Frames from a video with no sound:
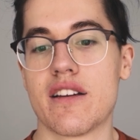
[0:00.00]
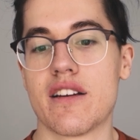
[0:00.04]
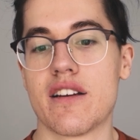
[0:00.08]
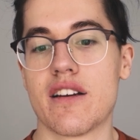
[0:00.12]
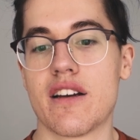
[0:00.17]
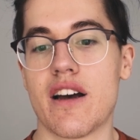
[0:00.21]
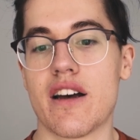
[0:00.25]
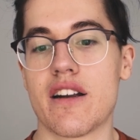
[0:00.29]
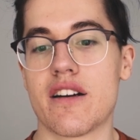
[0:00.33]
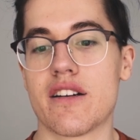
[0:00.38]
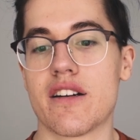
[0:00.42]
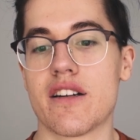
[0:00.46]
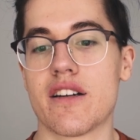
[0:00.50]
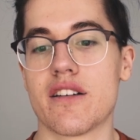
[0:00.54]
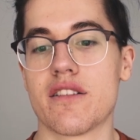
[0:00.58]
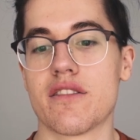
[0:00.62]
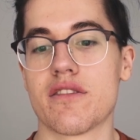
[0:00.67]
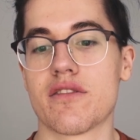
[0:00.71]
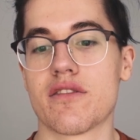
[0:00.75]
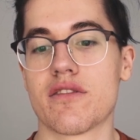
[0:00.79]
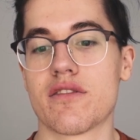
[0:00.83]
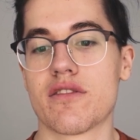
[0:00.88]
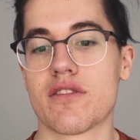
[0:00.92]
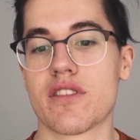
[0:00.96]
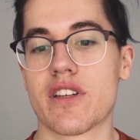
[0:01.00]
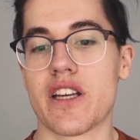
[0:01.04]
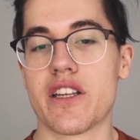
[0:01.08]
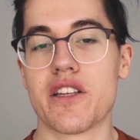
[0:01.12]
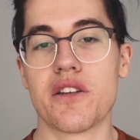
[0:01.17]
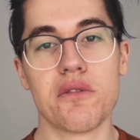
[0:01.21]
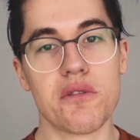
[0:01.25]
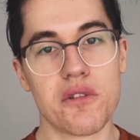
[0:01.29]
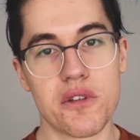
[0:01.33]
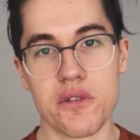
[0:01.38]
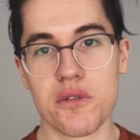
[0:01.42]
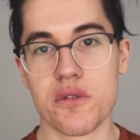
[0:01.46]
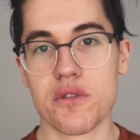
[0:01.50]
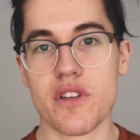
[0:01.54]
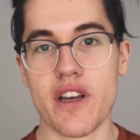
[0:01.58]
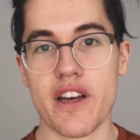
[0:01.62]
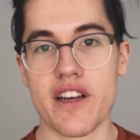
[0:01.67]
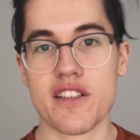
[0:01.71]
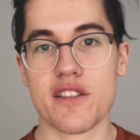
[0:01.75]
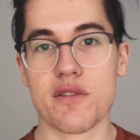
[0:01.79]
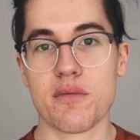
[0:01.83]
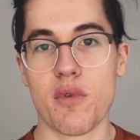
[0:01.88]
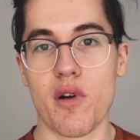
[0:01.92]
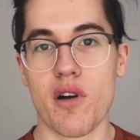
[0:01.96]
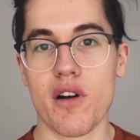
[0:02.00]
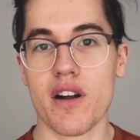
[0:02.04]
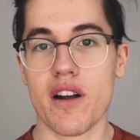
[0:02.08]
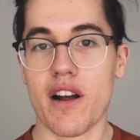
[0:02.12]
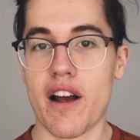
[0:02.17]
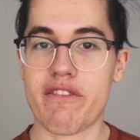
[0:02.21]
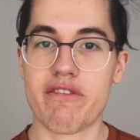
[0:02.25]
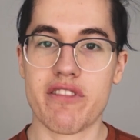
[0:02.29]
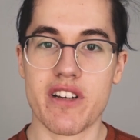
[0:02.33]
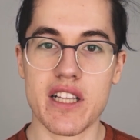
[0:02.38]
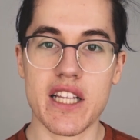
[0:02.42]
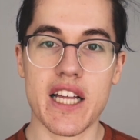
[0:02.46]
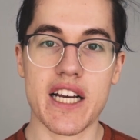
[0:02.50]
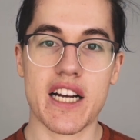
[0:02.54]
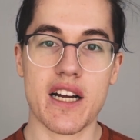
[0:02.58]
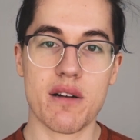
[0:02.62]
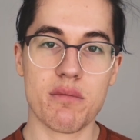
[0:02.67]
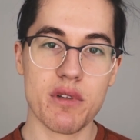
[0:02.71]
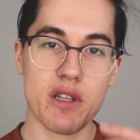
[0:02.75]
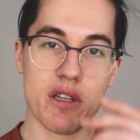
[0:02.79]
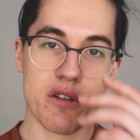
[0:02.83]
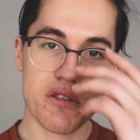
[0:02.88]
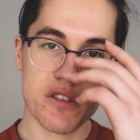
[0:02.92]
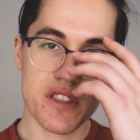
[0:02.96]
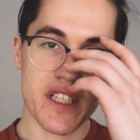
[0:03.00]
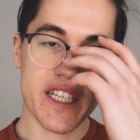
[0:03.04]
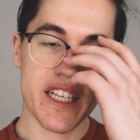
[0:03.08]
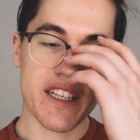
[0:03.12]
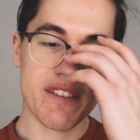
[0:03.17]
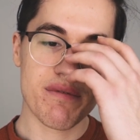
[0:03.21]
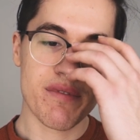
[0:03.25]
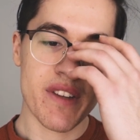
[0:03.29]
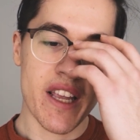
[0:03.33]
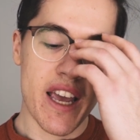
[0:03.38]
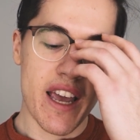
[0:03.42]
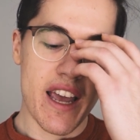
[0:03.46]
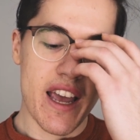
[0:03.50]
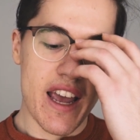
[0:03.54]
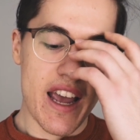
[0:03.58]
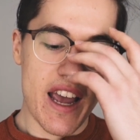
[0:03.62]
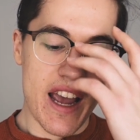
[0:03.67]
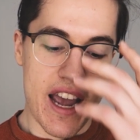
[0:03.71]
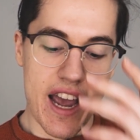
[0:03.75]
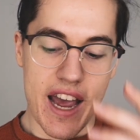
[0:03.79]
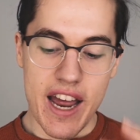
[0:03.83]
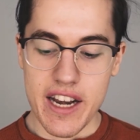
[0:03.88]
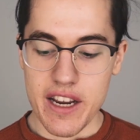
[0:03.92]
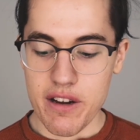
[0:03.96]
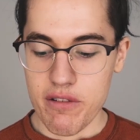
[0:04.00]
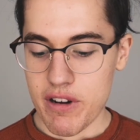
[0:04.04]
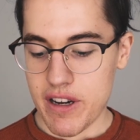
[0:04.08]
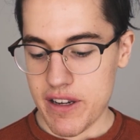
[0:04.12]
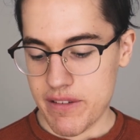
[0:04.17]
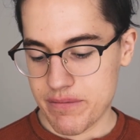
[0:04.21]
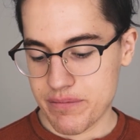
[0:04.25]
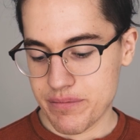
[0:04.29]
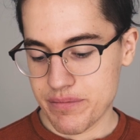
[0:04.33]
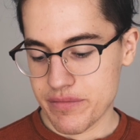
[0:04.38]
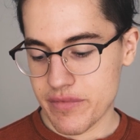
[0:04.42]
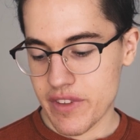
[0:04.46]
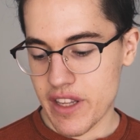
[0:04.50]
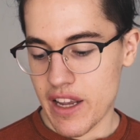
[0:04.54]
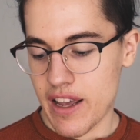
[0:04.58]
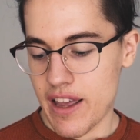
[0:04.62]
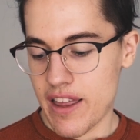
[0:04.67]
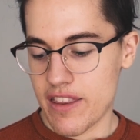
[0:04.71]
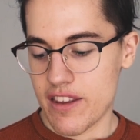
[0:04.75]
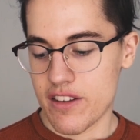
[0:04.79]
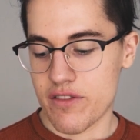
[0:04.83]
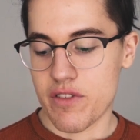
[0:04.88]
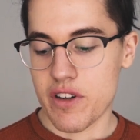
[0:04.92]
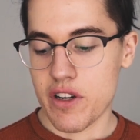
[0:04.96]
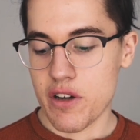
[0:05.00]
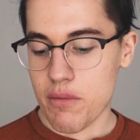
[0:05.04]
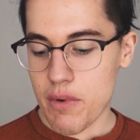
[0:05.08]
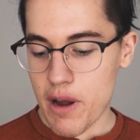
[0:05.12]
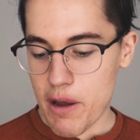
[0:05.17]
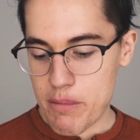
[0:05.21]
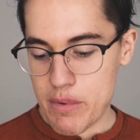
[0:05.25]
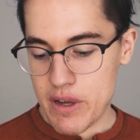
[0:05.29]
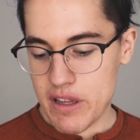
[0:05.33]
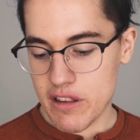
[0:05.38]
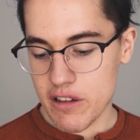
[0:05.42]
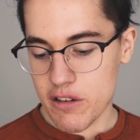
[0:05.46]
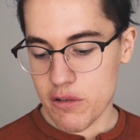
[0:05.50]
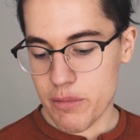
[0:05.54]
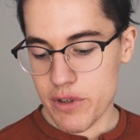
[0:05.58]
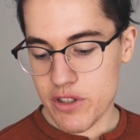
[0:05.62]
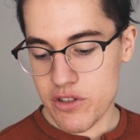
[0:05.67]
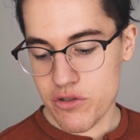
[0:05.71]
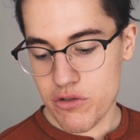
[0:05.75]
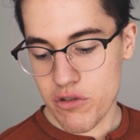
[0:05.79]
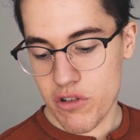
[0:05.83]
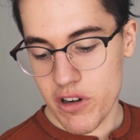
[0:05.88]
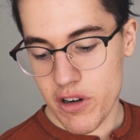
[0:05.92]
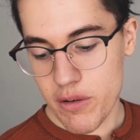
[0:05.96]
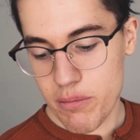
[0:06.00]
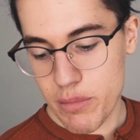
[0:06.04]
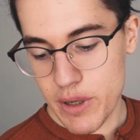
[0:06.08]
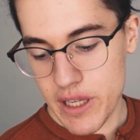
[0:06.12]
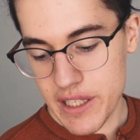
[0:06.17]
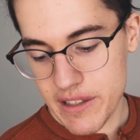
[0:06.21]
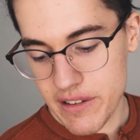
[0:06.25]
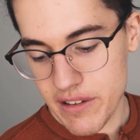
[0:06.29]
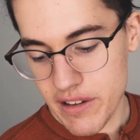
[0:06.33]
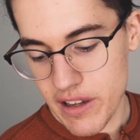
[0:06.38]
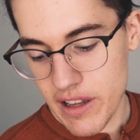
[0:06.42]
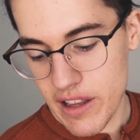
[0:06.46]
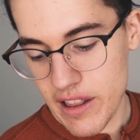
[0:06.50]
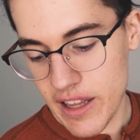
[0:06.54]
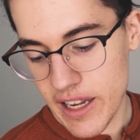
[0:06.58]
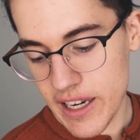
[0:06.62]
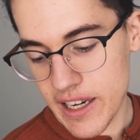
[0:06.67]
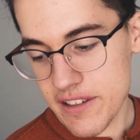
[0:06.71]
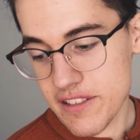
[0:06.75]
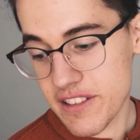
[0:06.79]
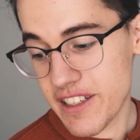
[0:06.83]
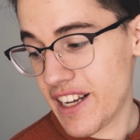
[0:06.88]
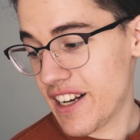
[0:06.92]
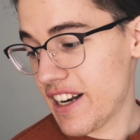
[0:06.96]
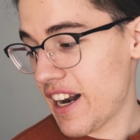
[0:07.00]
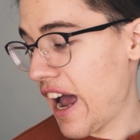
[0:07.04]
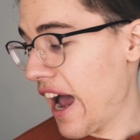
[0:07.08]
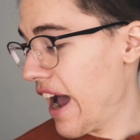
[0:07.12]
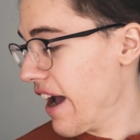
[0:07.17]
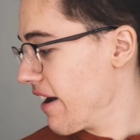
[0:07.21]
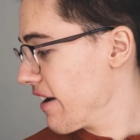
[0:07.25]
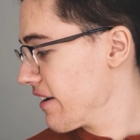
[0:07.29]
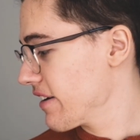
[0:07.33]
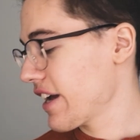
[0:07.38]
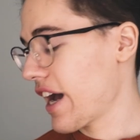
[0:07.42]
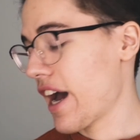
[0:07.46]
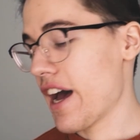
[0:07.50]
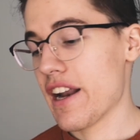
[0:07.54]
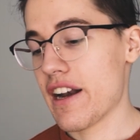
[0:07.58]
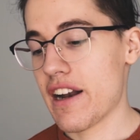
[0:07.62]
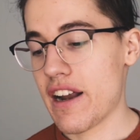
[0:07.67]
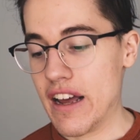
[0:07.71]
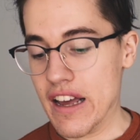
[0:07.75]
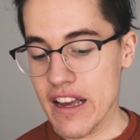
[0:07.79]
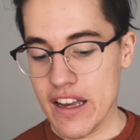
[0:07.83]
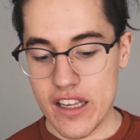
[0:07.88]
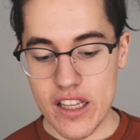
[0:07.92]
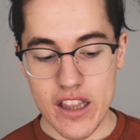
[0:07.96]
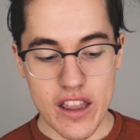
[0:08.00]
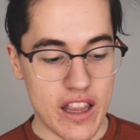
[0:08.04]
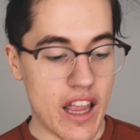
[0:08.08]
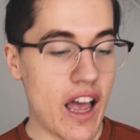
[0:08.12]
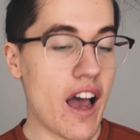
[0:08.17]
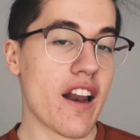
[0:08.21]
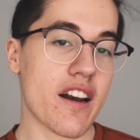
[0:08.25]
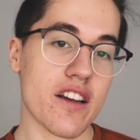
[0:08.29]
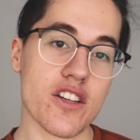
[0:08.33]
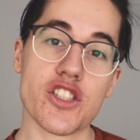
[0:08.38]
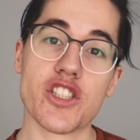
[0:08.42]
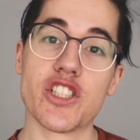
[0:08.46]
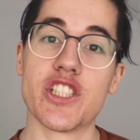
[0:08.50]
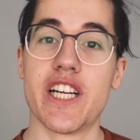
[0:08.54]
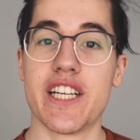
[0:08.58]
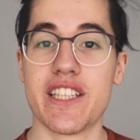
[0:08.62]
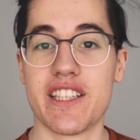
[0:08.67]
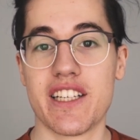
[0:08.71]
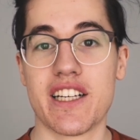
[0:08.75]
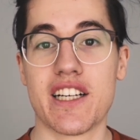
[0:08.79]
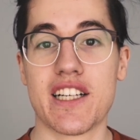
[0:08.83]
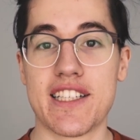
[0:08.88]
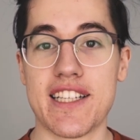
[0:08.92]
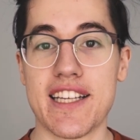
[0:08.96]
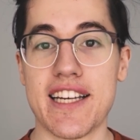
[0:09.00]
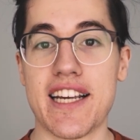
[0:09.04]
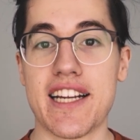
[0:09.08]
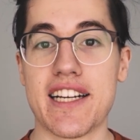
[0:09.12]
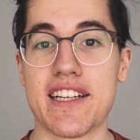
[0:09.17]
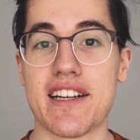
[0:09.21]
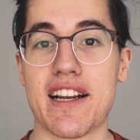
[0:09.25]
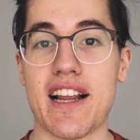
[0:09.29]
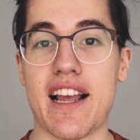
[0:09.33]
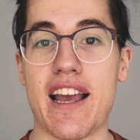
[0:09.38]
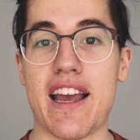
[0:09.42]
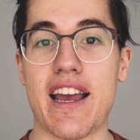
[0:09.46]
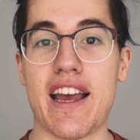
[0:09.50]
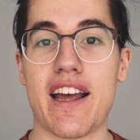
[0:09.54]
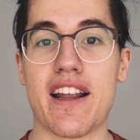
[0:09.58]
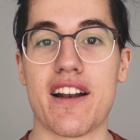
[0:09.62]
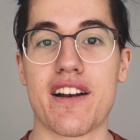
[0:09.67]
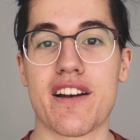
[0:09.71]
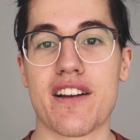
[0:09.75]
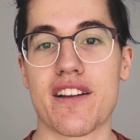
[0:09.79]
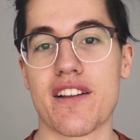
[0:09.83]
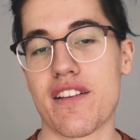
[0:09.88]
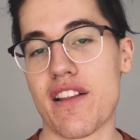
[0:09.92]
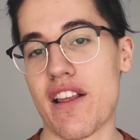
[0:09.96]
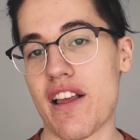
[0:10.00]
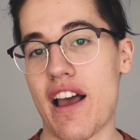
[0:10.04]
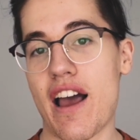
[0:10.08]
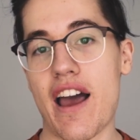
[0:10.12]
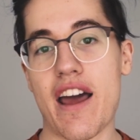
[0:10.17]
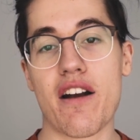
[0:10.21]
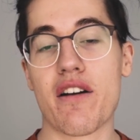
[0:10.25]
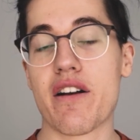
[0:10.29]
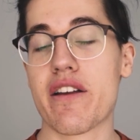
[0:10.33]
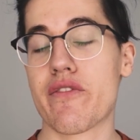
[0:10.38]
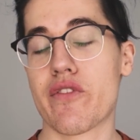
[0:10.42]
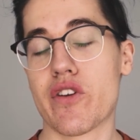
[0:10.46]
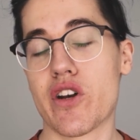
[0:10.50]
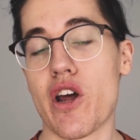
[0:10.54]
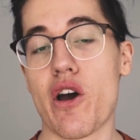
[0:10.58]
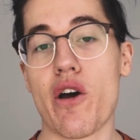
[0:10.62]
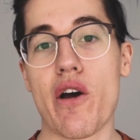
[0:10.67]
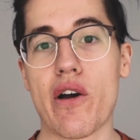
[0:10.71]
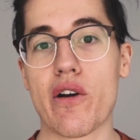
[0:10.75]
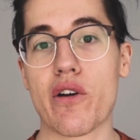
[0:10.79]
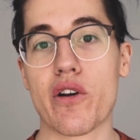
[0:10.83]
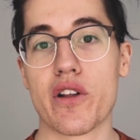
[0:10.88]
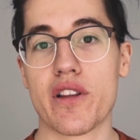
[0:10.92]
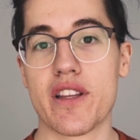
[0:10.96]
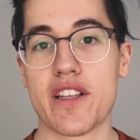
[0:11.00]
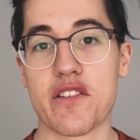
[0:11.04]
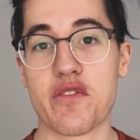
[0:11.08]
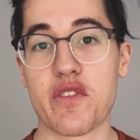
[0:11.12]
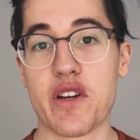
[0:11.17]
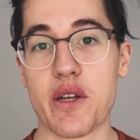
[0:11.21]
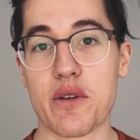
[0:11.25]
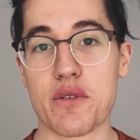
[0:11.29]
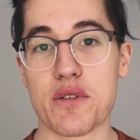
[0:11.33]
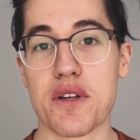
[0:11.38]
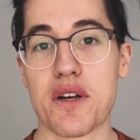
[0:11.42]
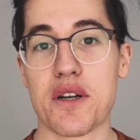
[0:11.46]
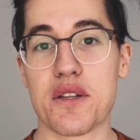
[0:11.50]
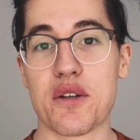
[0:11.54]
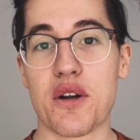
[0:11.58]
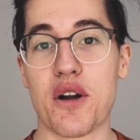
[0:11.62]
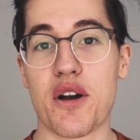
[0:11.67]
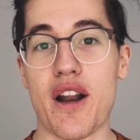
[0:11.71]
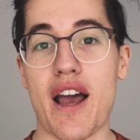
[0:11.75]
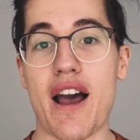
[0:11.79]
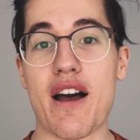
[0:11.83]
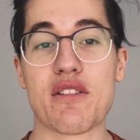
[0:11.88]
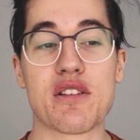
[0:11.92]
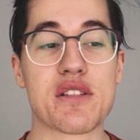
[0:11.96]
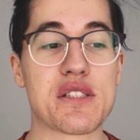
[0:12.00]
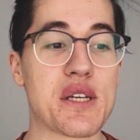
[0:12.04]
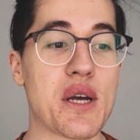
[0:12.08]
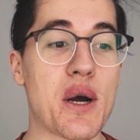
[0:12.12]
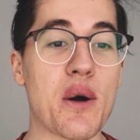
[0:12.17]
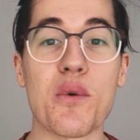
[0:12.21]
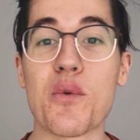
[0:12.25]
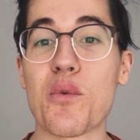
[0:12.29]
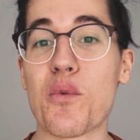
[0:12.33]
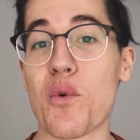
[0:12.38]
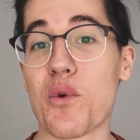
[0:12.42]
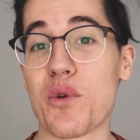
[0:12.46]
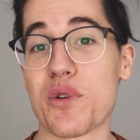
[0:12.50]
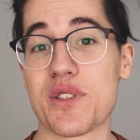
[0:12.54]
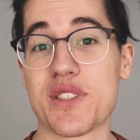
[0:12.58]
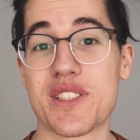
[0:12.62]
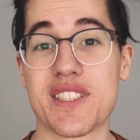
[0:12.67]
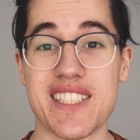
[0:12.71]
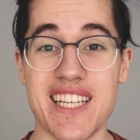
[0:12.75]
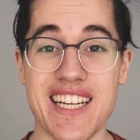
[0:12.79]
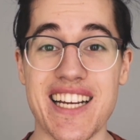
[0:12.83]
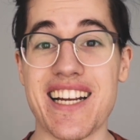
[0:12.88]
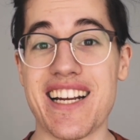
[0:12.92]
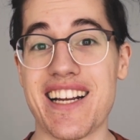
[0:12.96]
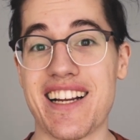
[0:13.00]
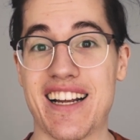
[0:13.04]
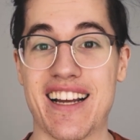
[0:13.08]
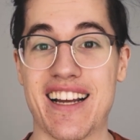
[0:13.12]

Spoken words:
I don't know. Can you lose ASMR? I feel like I'm losing it. Anyway, this video might be a little bit shorter, but like I said, I got a lot of shit to clean, and I don't even know how good this video is going to turn out, so we'll see.